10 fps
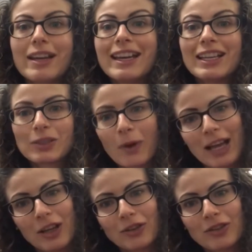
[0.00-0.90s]
it's quite a
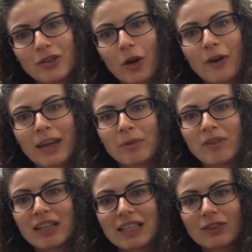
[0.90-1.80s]
long story and we
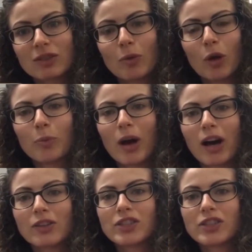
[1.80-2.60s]
read it in small parts,